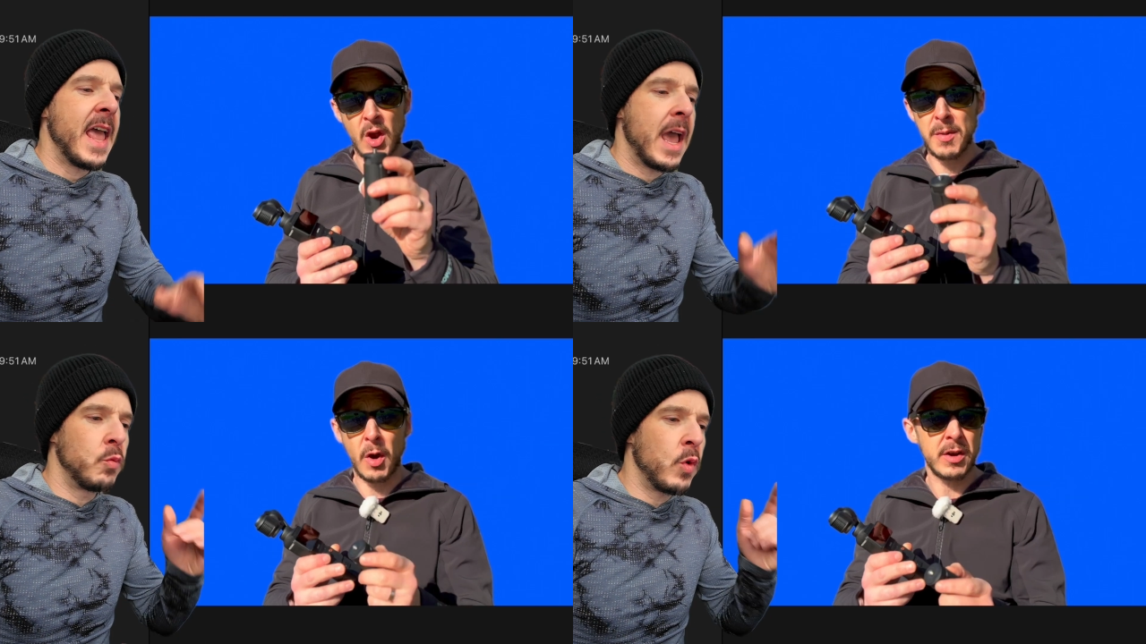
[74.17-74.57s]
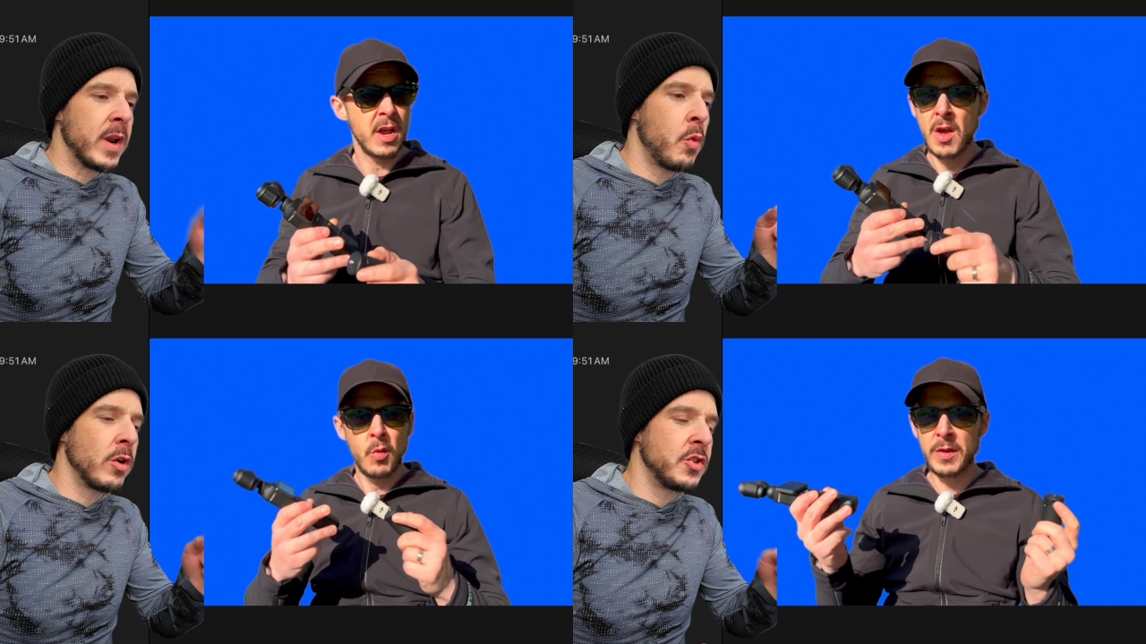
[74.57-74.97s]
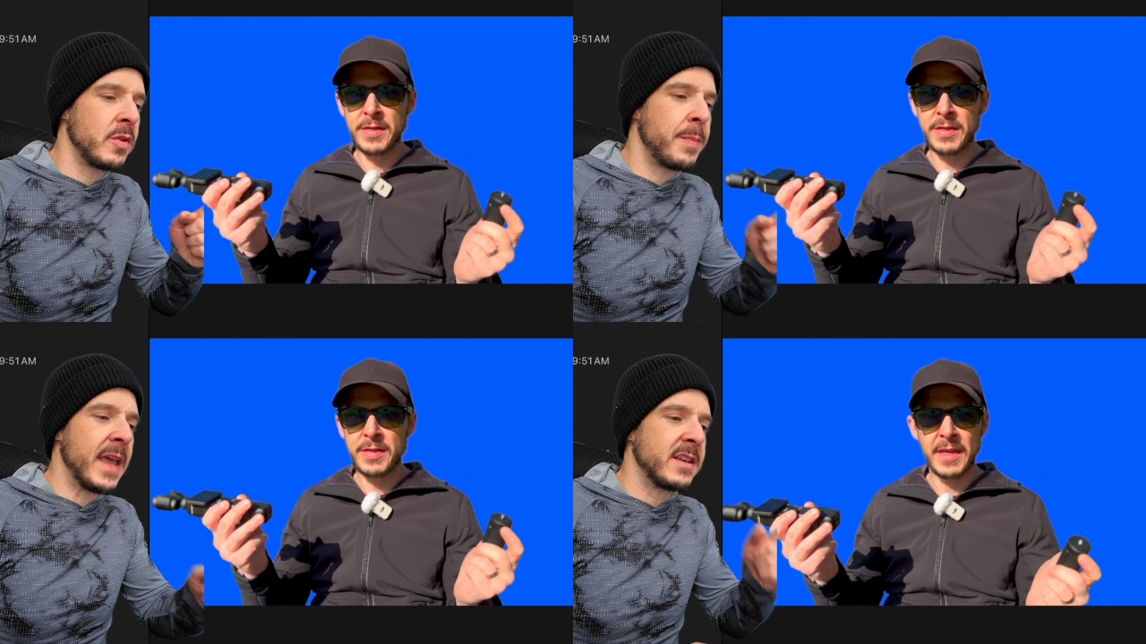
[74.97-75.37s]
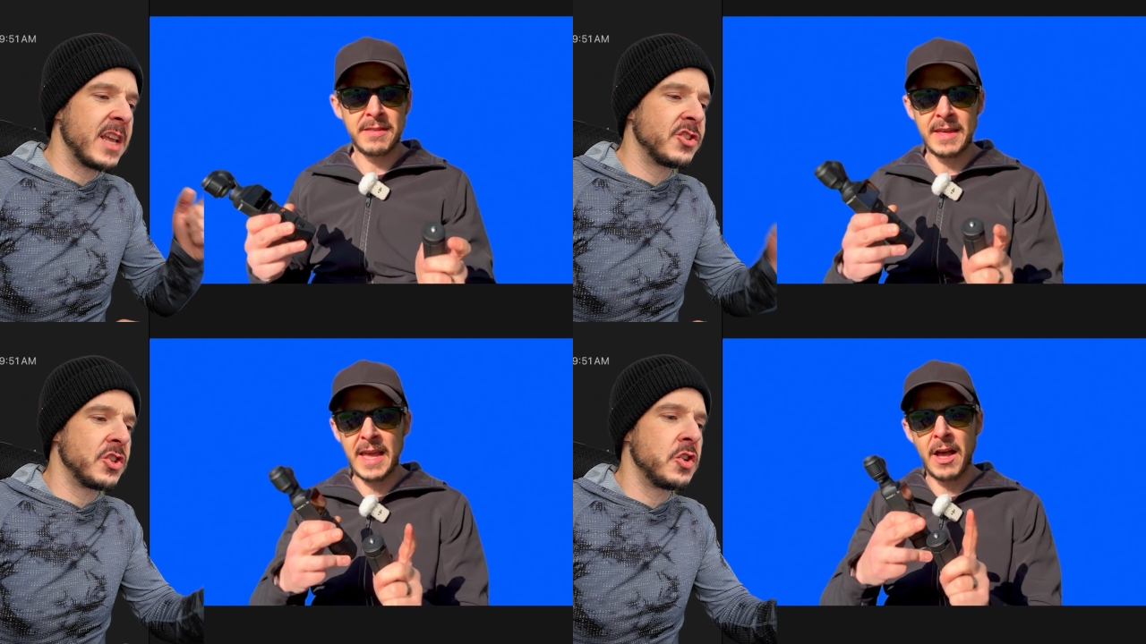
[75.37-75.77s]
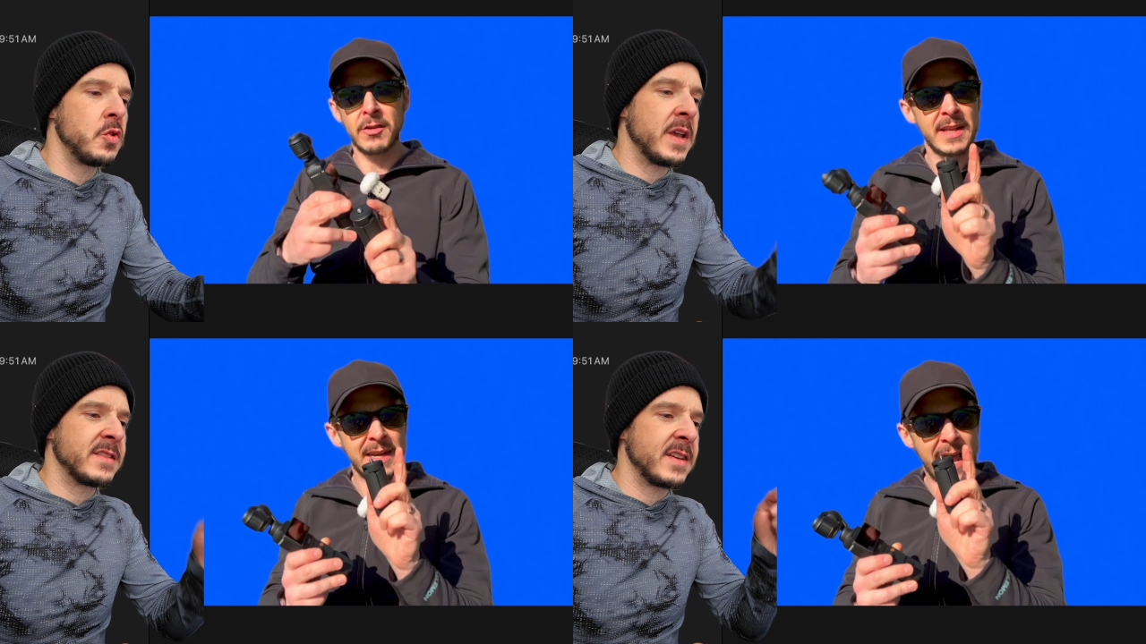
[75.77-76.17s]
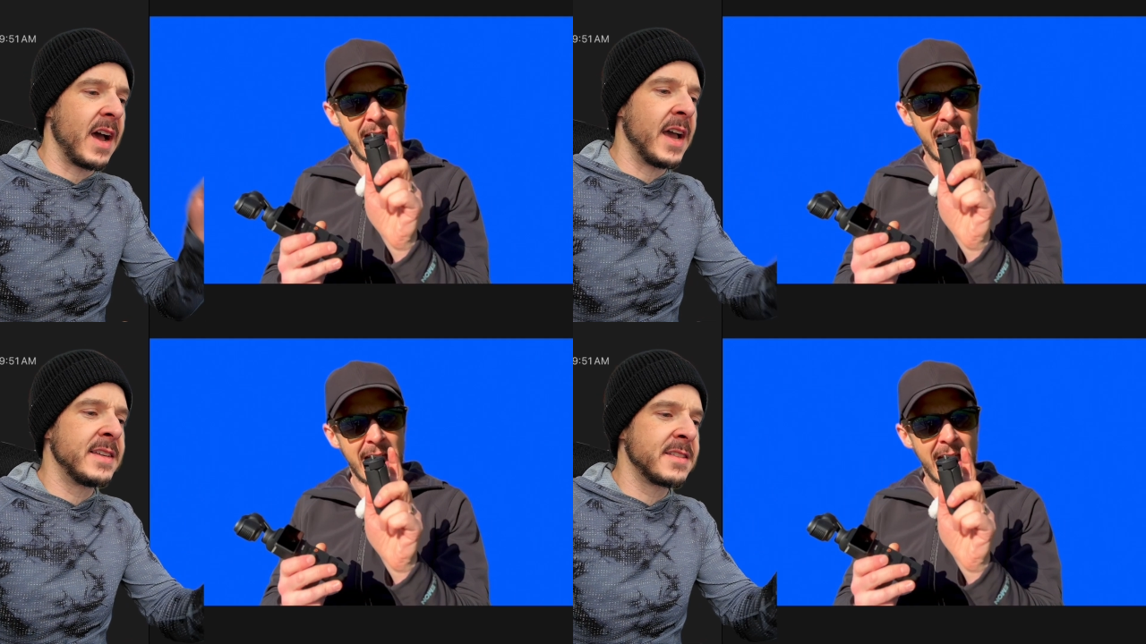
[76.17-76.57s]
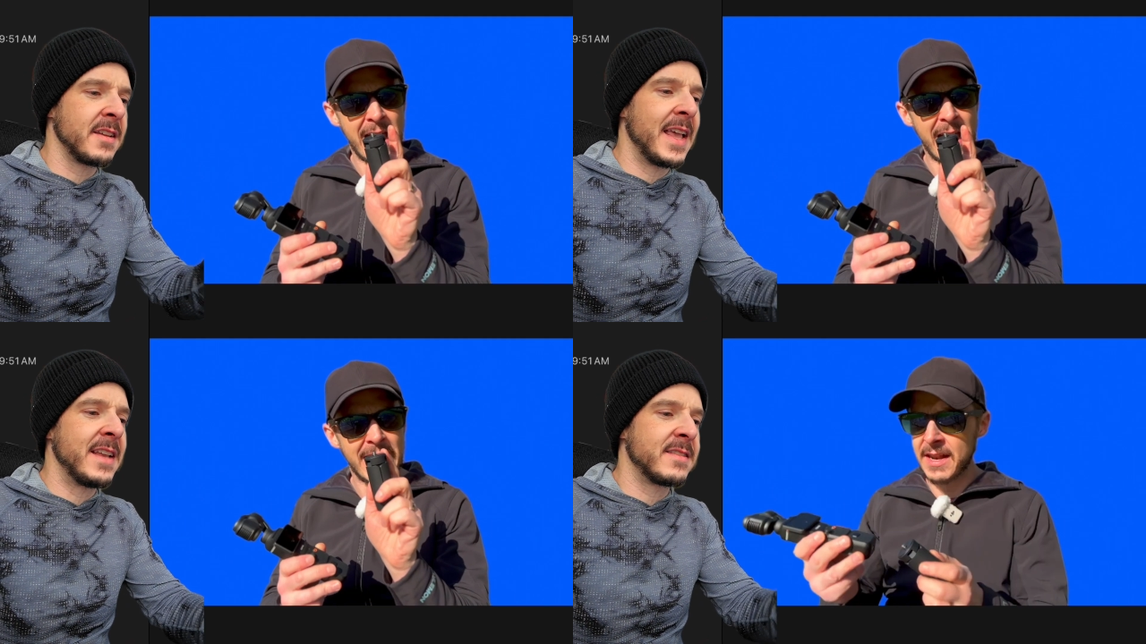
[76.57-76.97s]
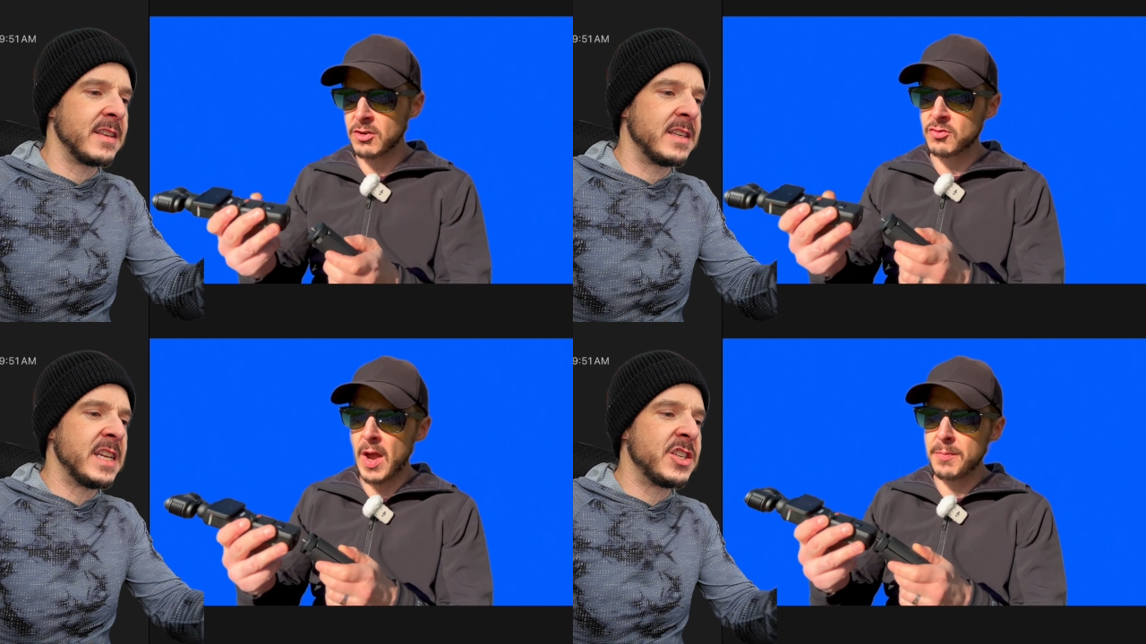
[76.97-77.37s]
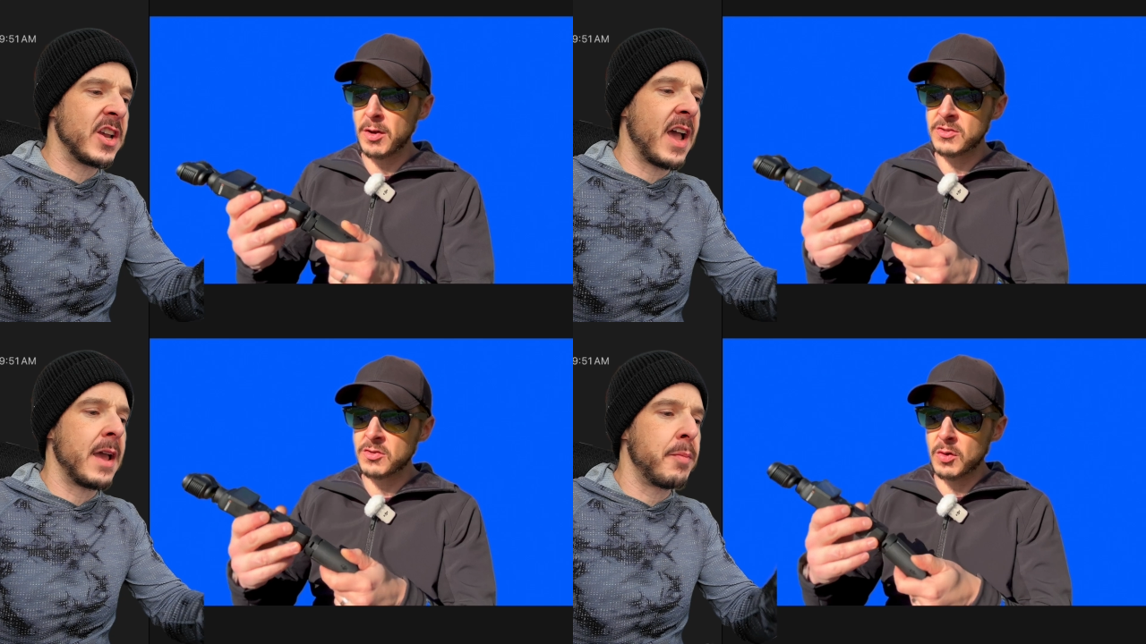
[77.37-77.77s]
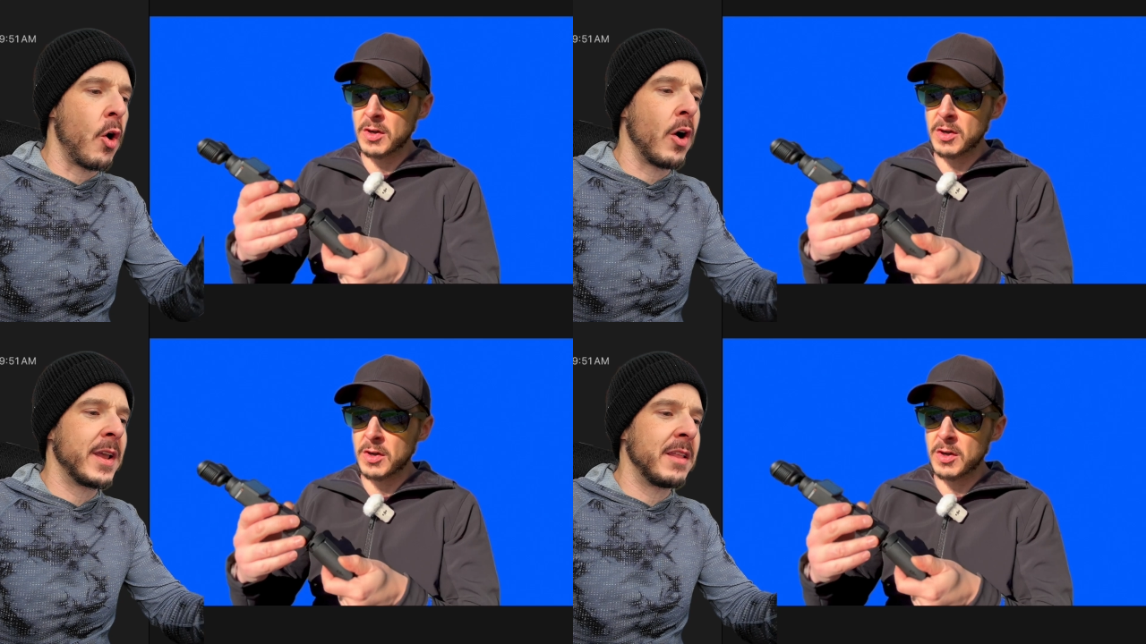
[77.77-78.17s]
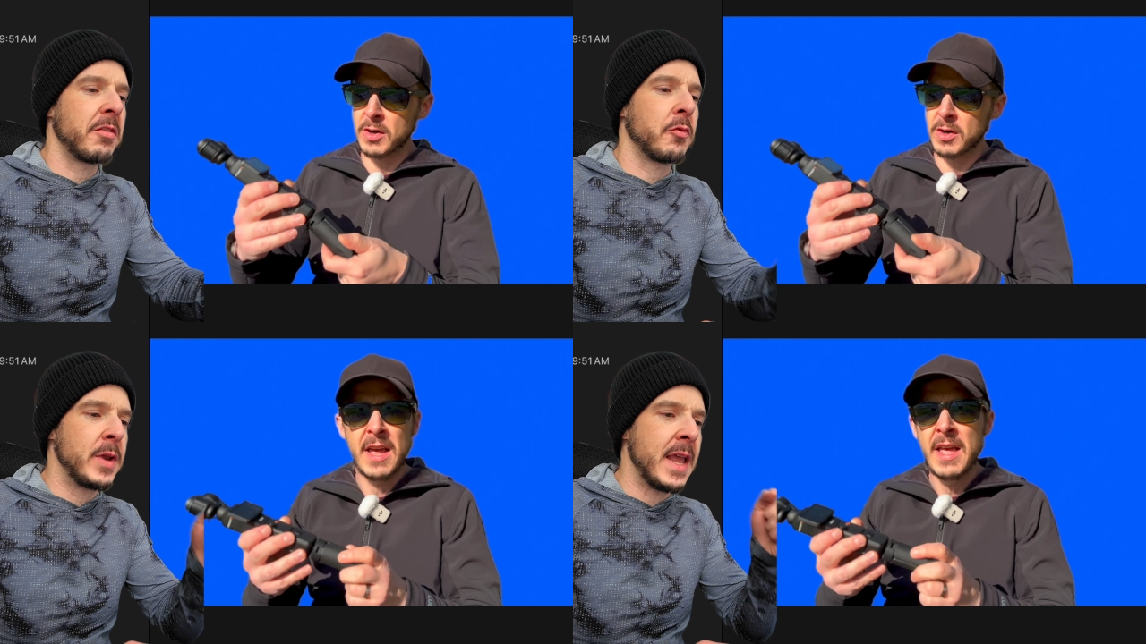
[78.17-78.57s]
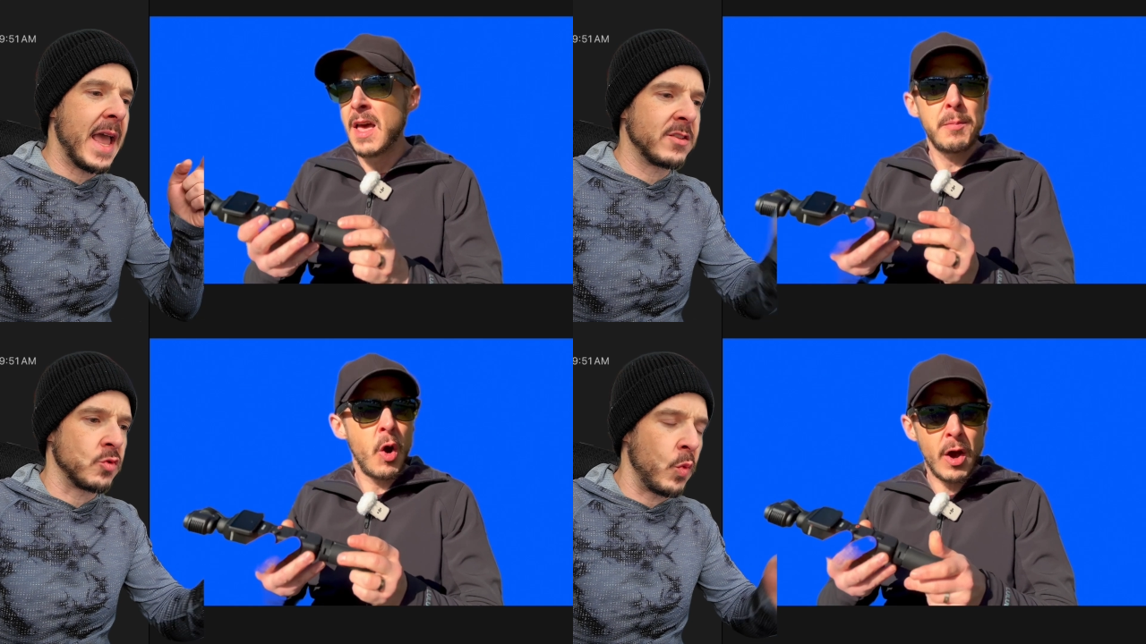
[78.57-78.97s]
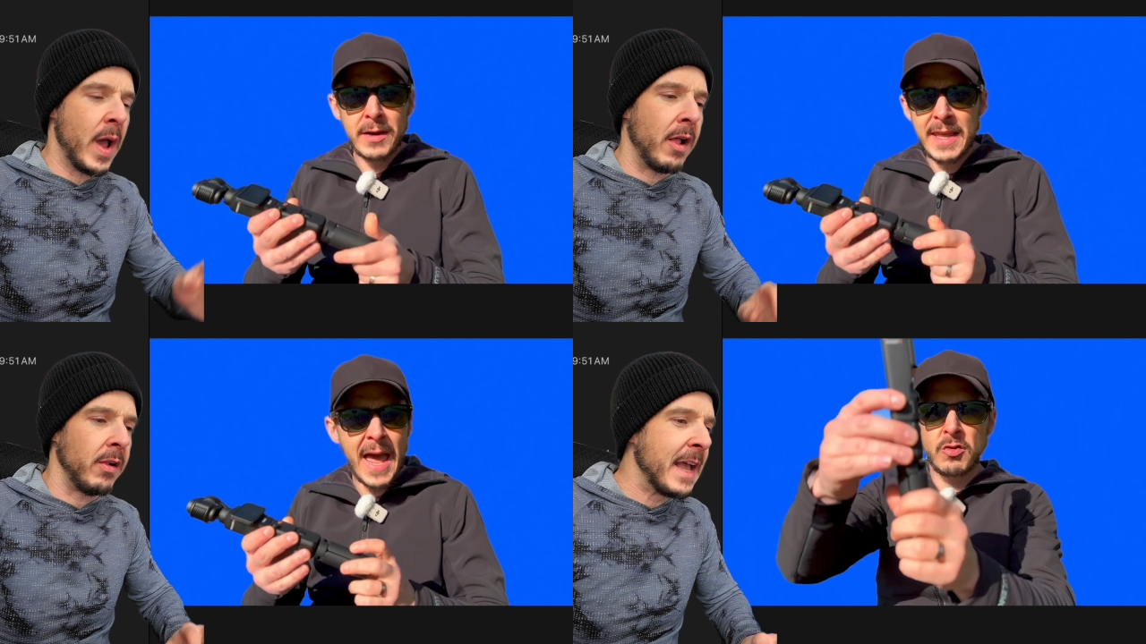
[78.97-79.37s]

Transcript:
Speaker 1: And what I want you to pay attention to is it isolates the DJI Pocket 3 as well.